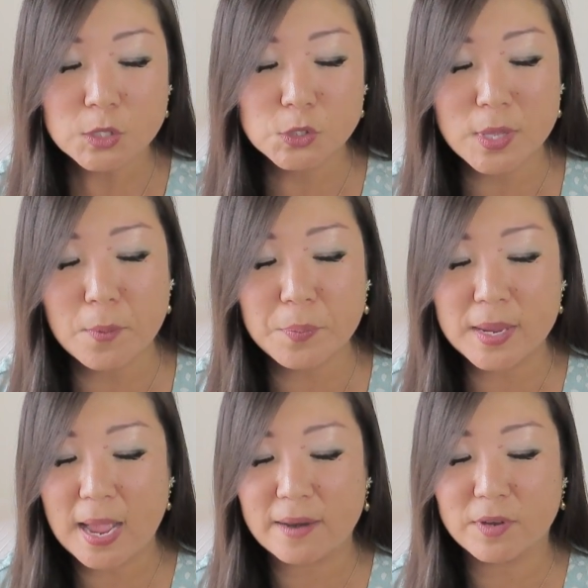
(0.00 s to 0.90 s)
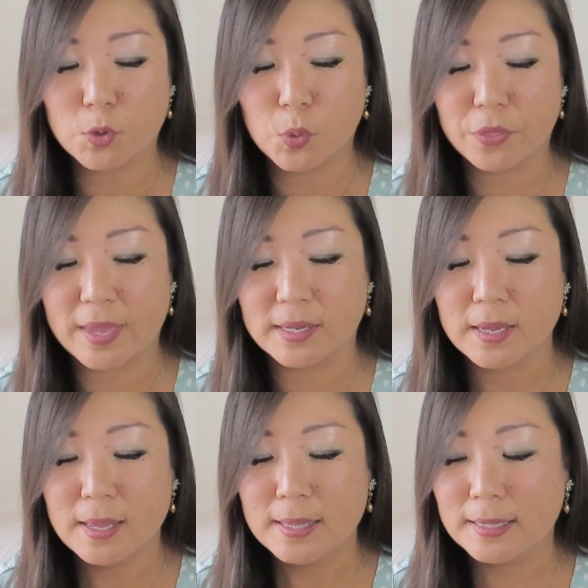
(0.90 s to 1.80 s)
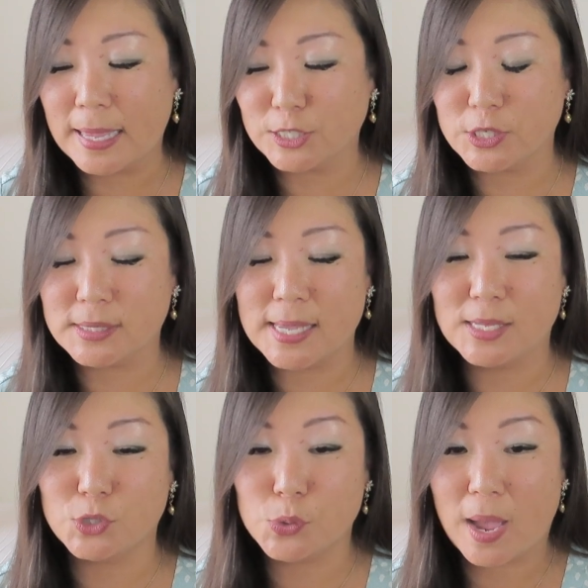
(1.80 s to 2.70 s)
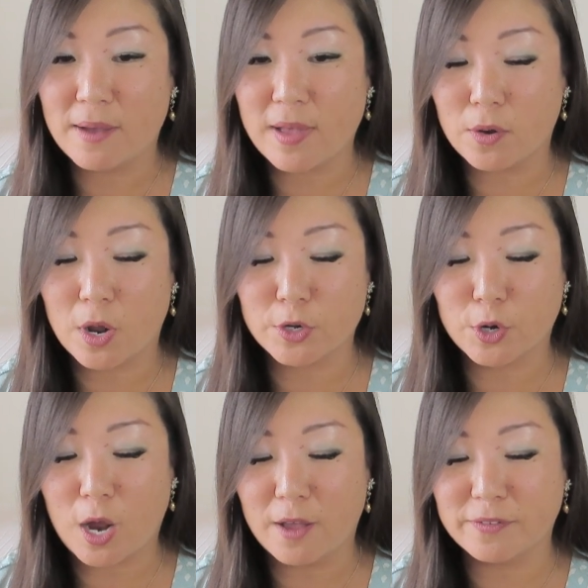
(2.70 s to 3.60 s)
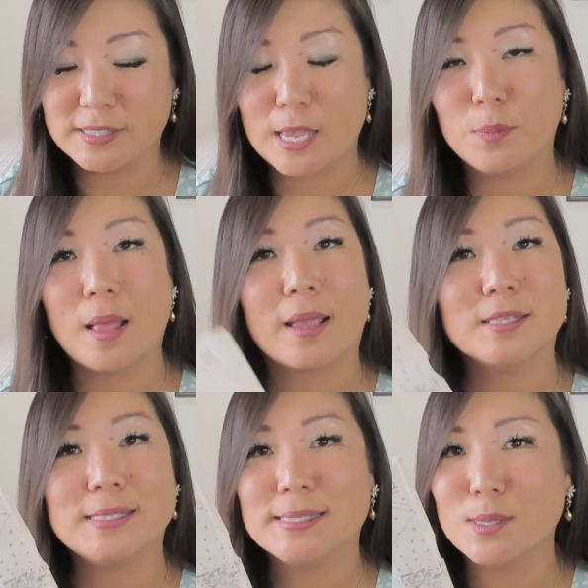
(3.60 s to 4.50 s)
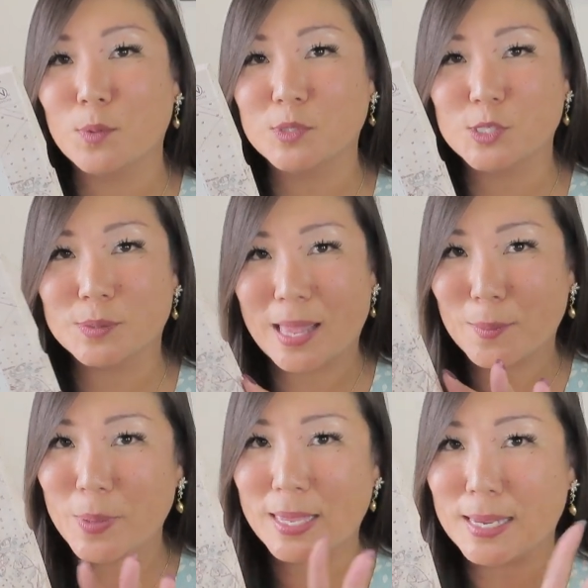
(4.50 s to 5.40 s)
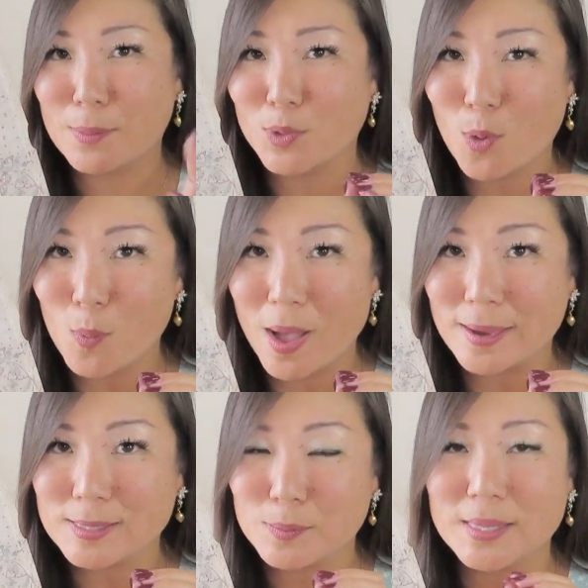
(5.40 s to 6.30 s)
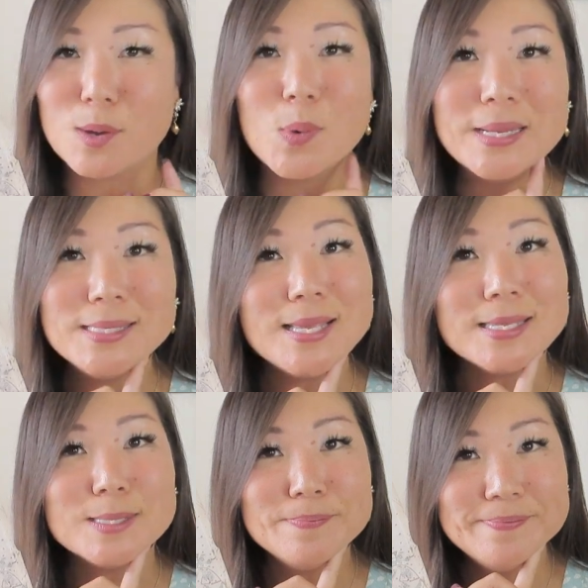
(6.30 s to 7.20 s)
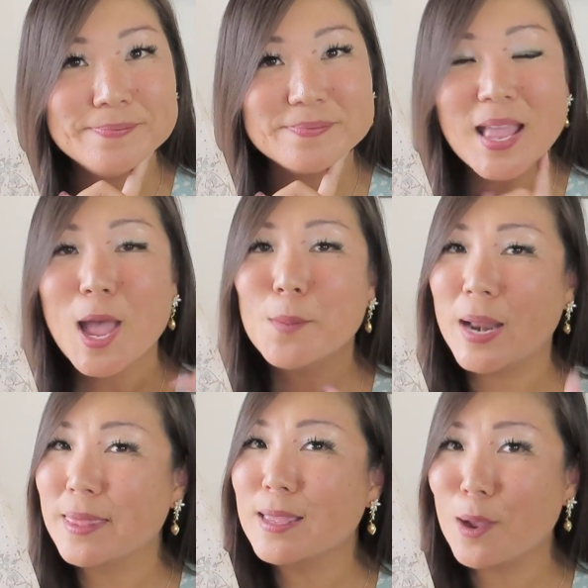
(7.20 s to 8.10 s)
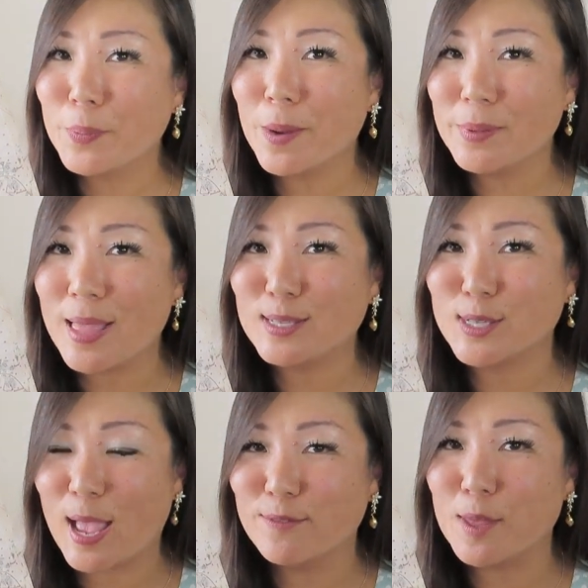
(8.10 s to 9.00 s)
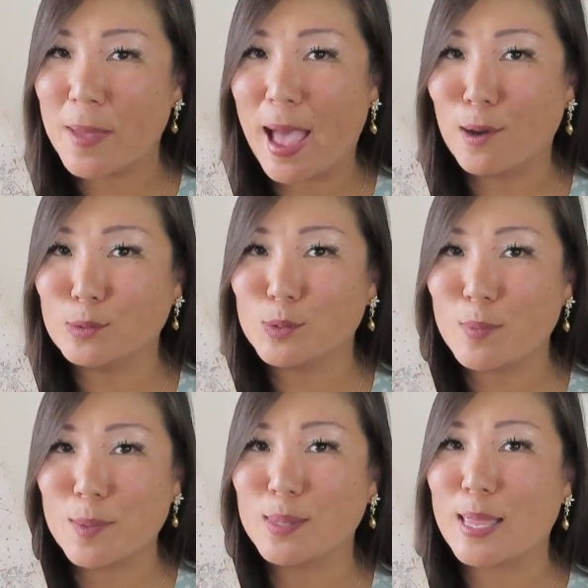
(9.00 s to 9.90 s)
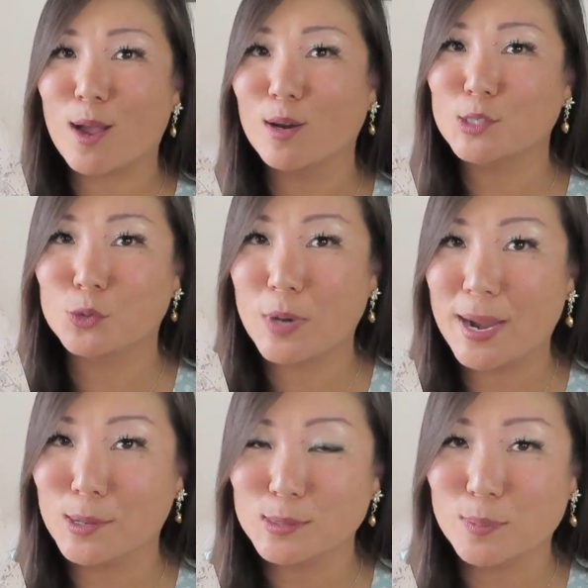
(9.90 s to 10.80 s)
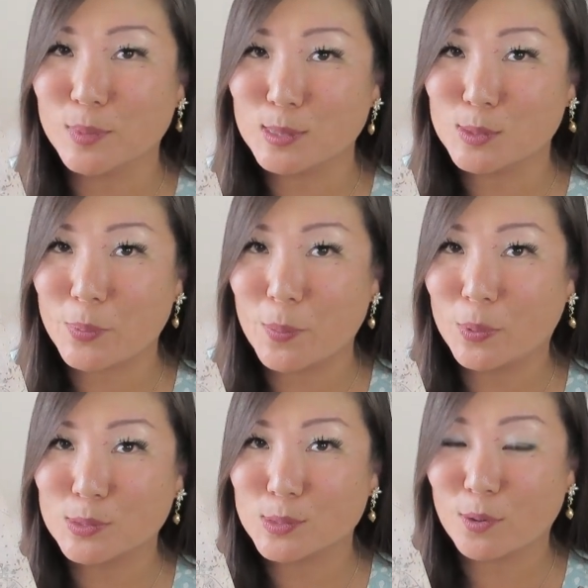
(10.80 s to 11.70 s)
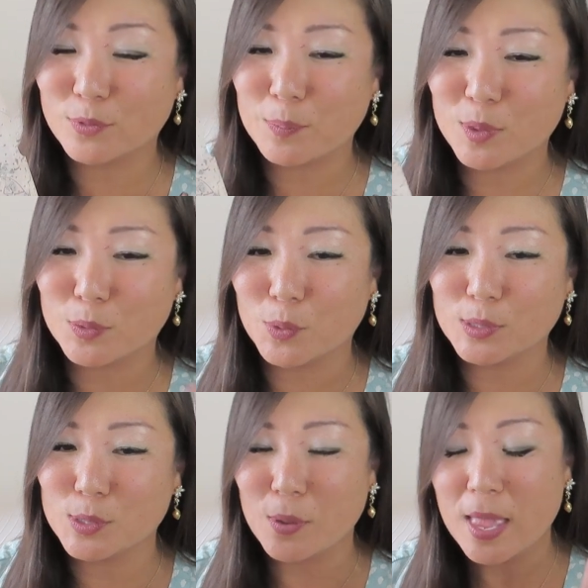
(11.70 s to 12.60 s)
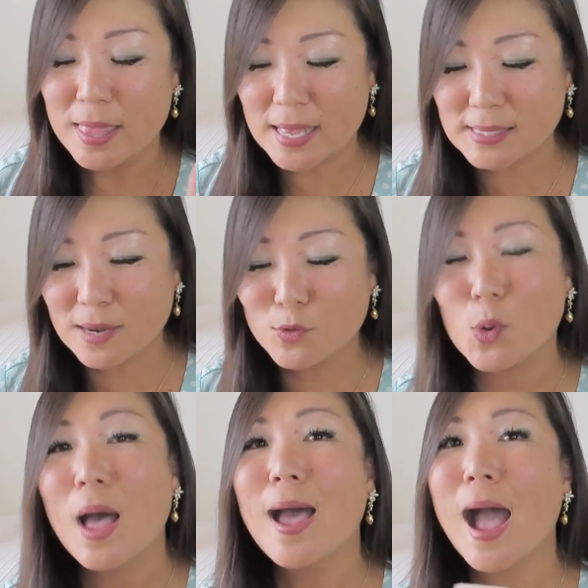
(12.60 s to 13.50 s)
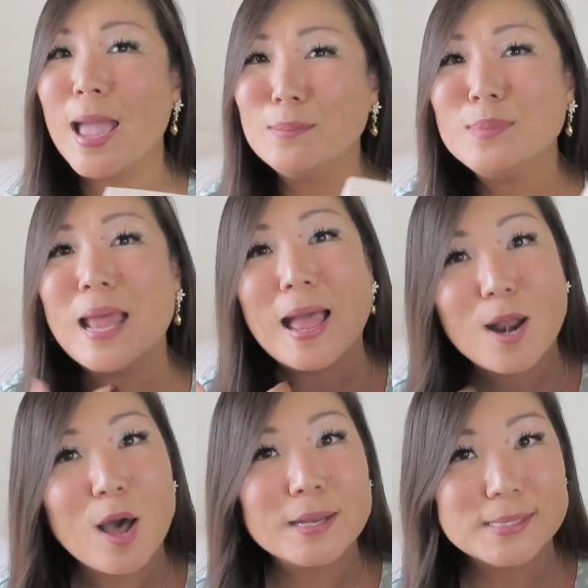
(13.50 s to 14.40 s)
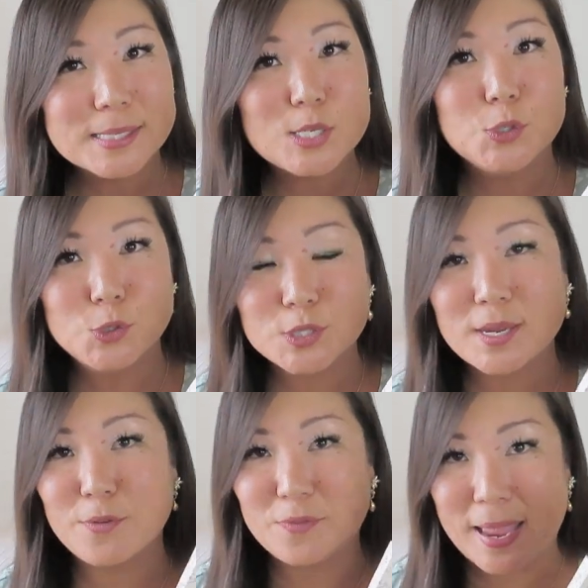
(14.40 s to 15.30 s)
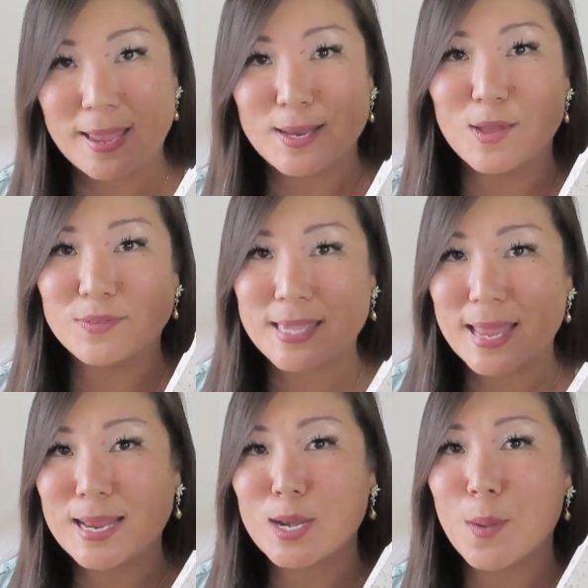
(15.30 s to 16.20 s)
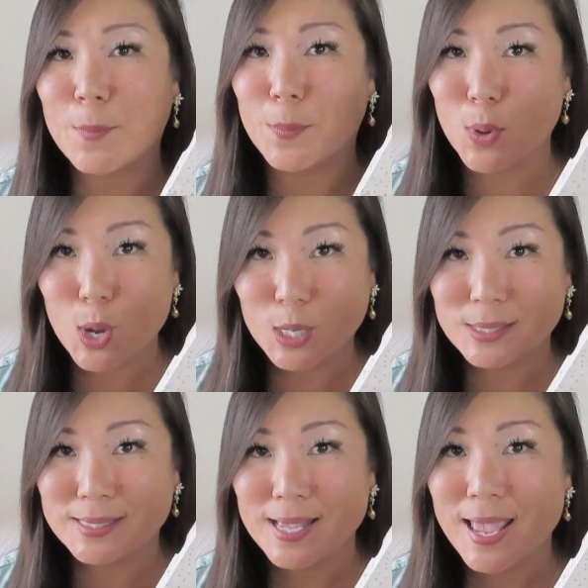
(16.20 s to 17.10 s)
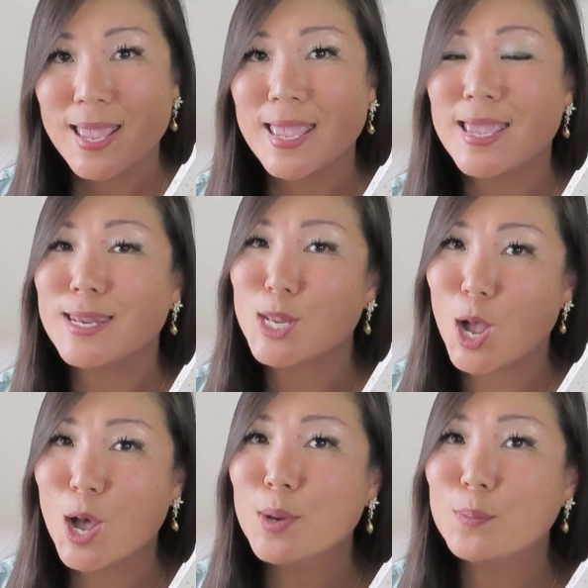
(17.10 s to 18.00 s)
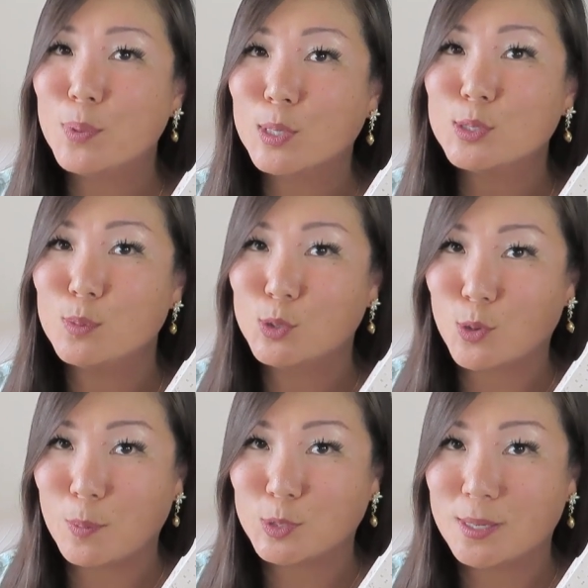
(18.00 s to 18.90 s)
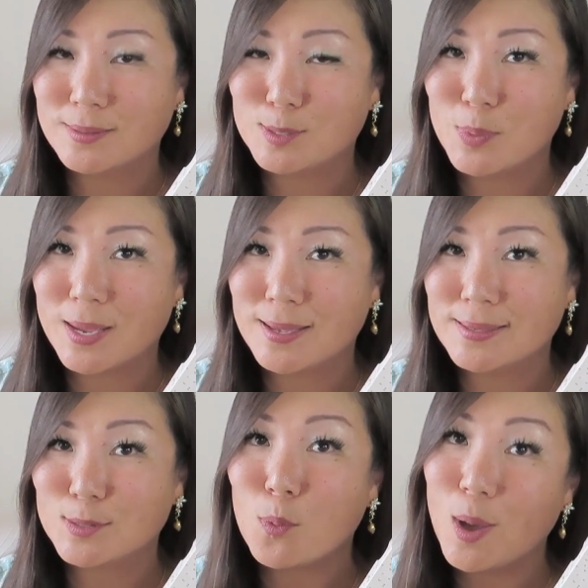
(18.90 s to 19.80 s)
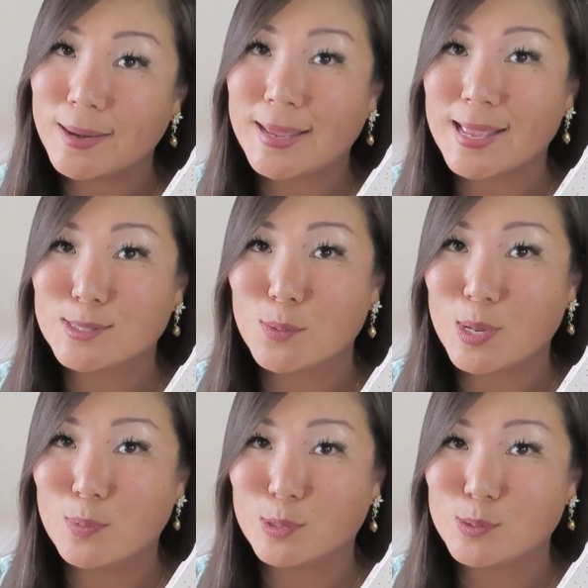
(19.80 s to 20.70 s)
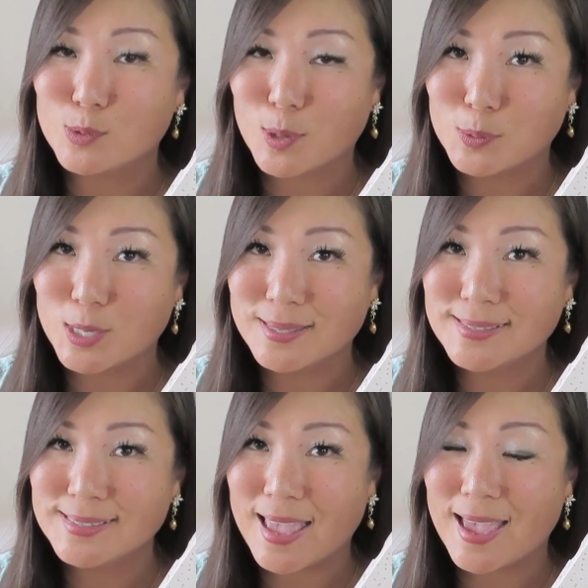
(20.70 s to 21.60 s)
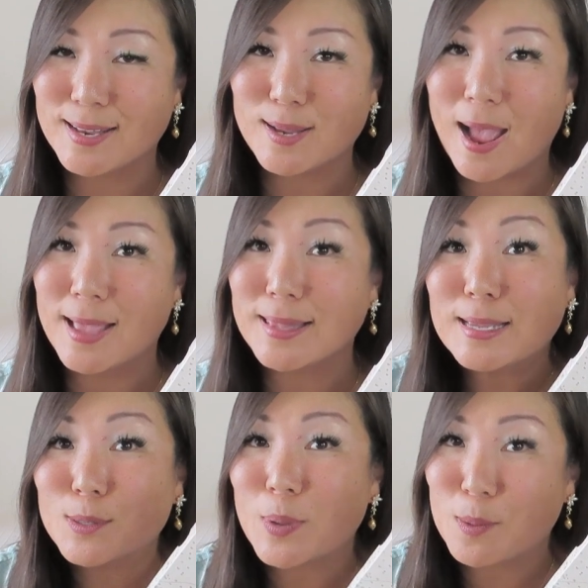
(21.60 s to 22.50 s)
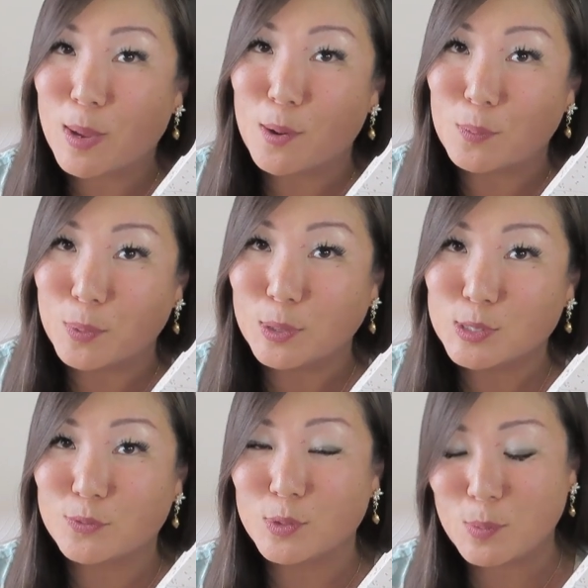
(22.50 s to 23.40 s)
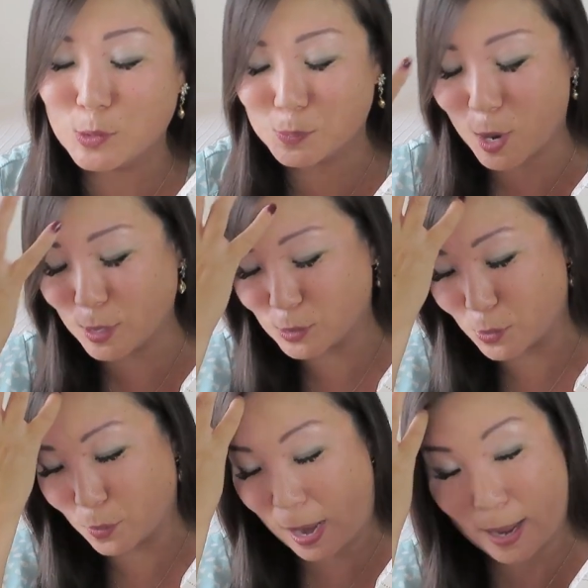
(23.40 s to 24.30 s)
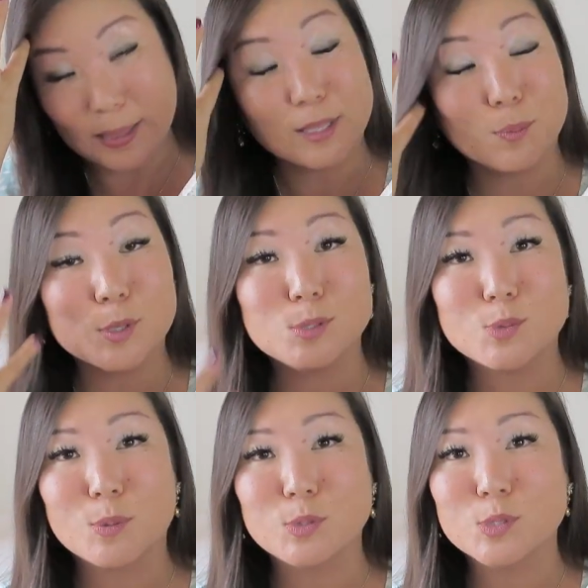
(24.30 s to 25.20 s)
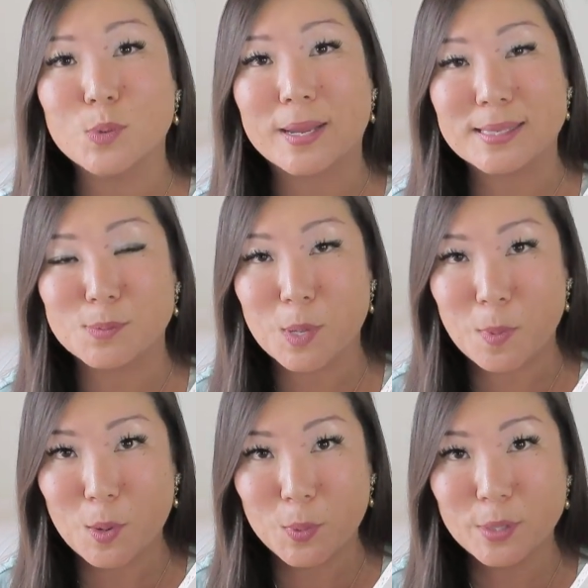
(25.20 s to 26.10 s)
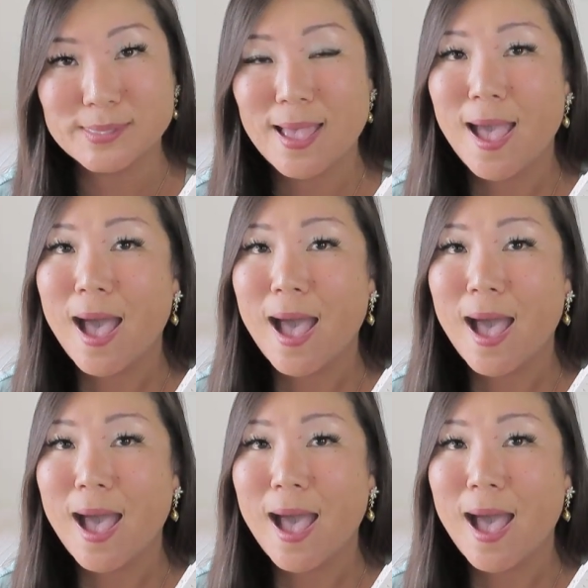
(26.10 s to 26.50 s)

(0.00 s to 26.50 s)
So that would be kind of a cool thing, like she said, to have out on your coffee table. I could see someone just like picking up the whole box and be like, what is this? But I think I would probably actually have them out, maybe like on a tray or something, so people could start flipping through it. So that's kind of cool. I'm not honestly usually a fan of getting books in non-book subscriptions, because one, I get so many book subscriptions and I like to pick my own books for the most part. So I like the book subscriptions where I get to pick my own books.